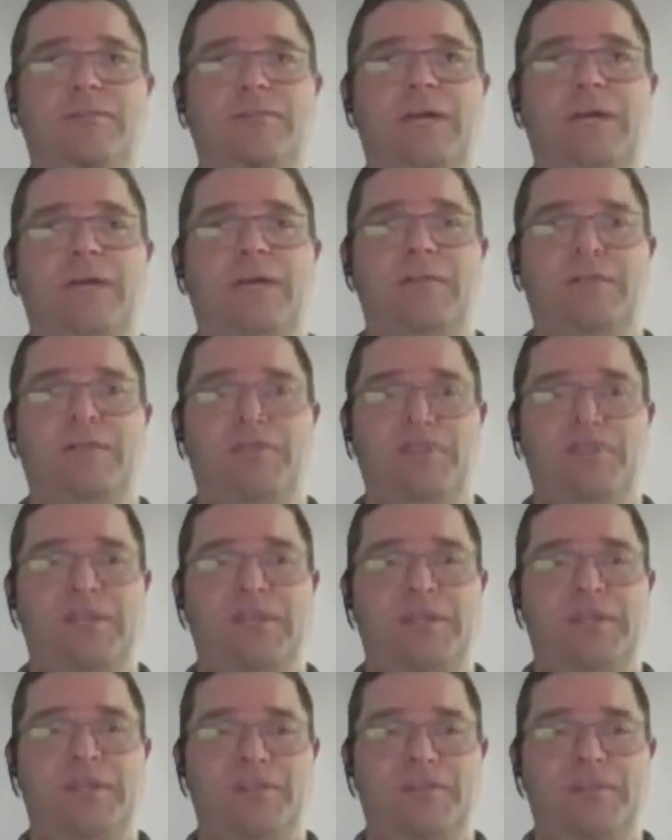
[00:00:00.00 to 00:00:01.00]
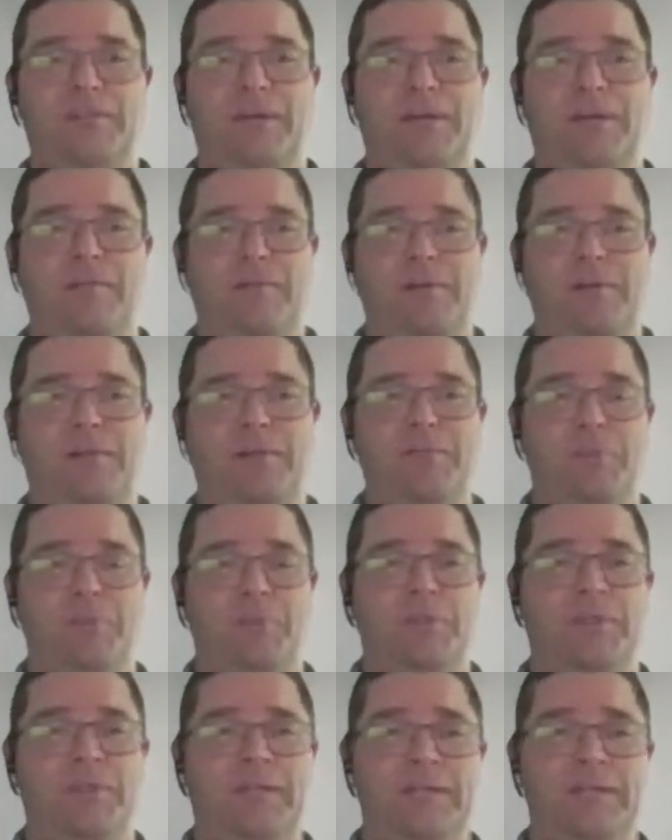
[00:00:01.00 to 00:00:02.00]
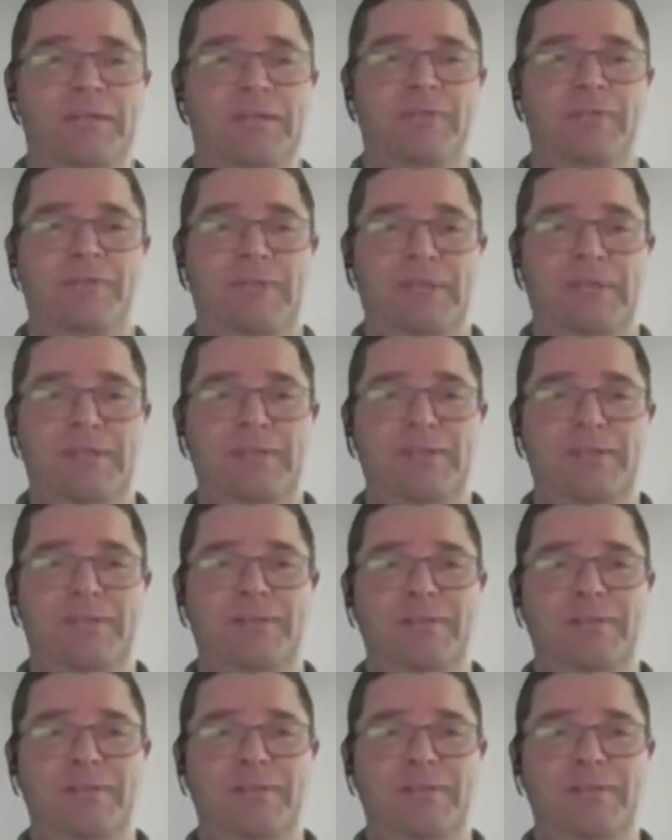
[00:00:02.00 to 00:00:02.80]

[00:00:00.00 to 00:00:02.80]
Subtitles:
obviously cares about a very important life event.